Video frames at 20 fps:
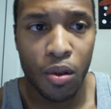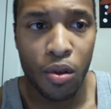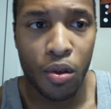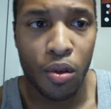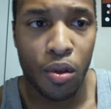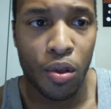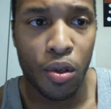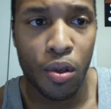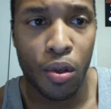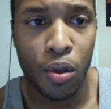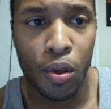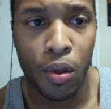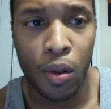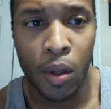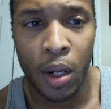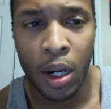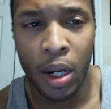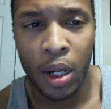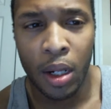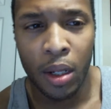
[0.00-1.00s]

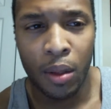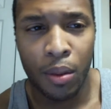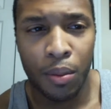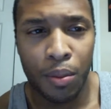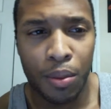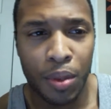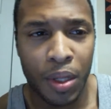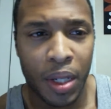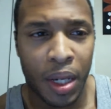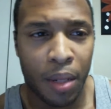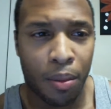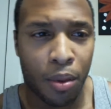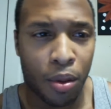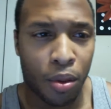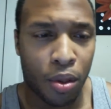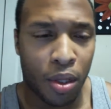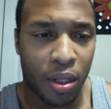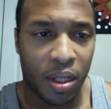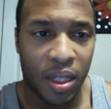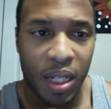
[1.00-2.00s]
to be able
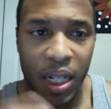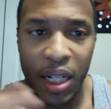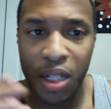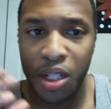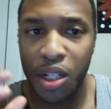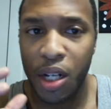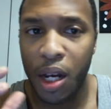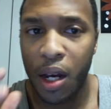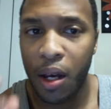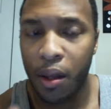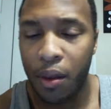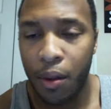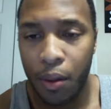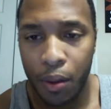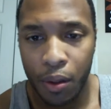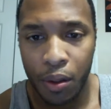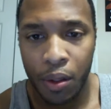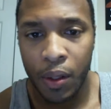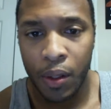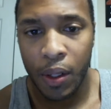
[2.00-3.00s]
to teach
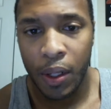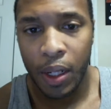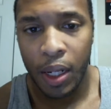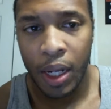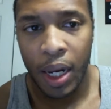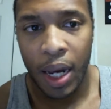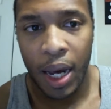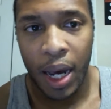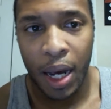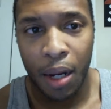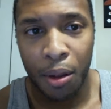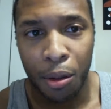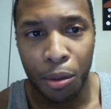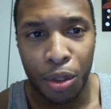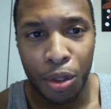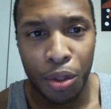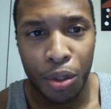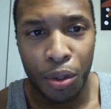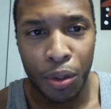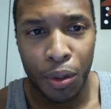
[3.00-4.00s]
others how
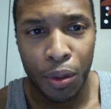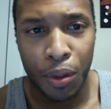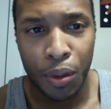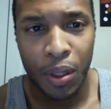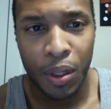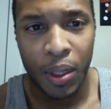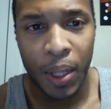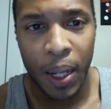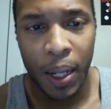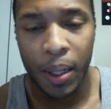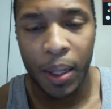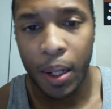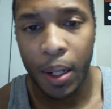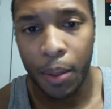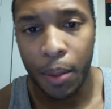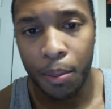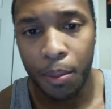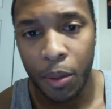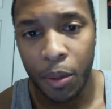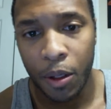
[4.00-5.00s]
to stand
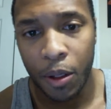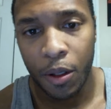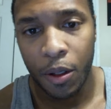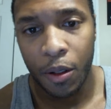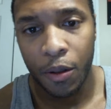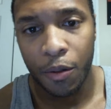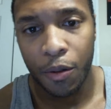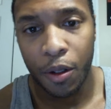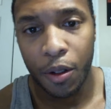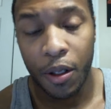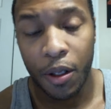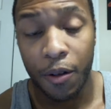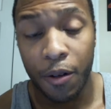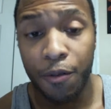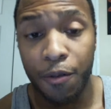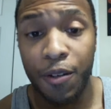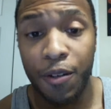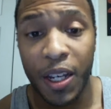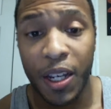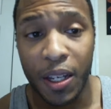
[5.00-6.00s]
up for their
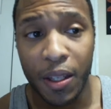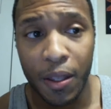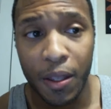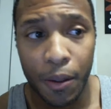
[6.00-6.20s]
faith.